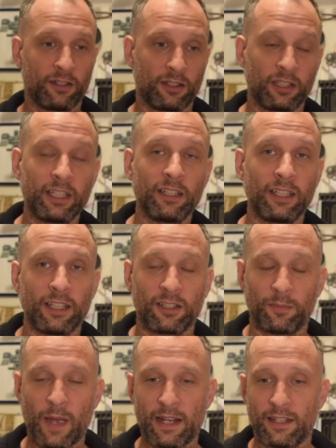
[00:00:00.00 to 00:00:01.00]
clearly
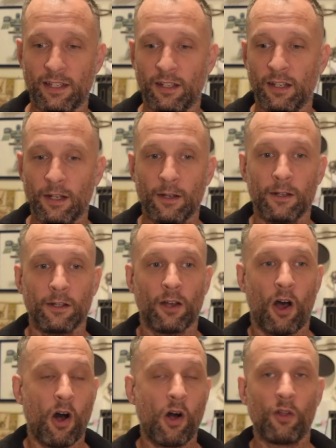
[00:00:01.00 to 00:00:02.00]
expected
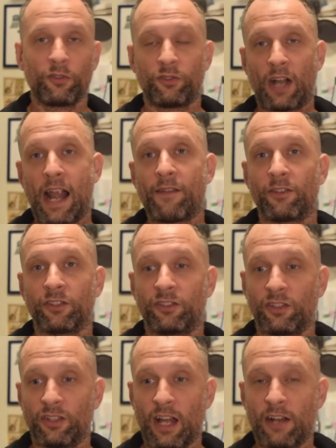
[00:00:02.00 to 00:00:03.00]
all drivers
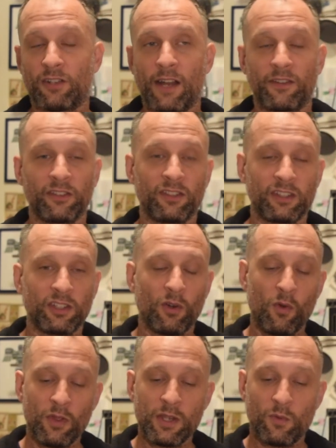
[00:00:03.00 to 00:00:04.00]
to not drive, because the
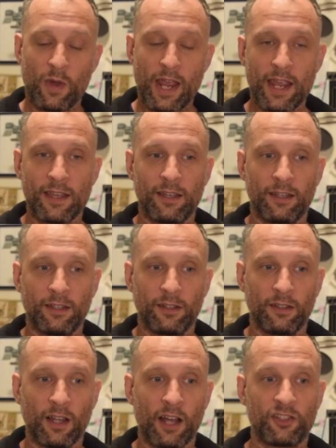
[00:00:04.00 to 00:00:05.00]
only way
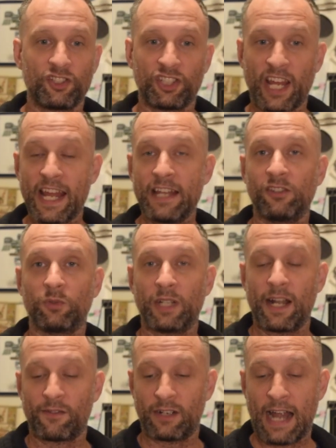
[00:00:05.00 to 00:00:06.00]
a change would
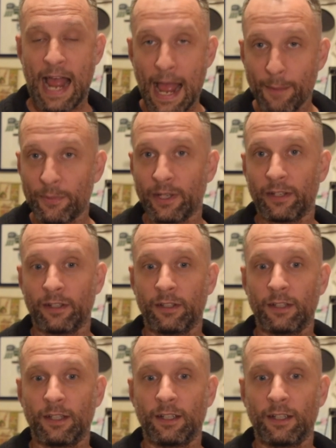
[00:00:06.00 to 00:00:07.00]
ever happen
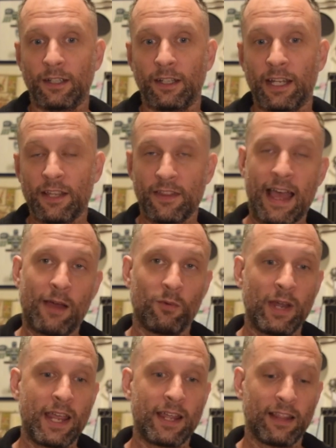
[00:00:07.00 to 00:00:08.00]
in that
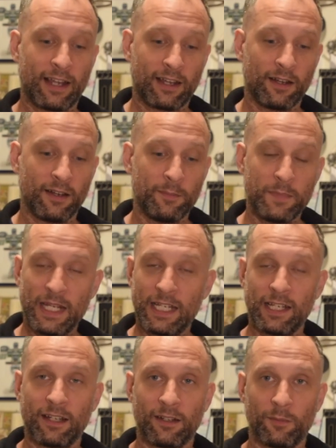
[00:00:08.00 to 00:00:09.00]
way, like an
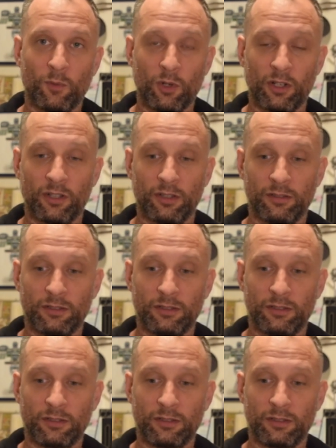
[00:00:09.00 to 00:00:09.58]
immediate, more,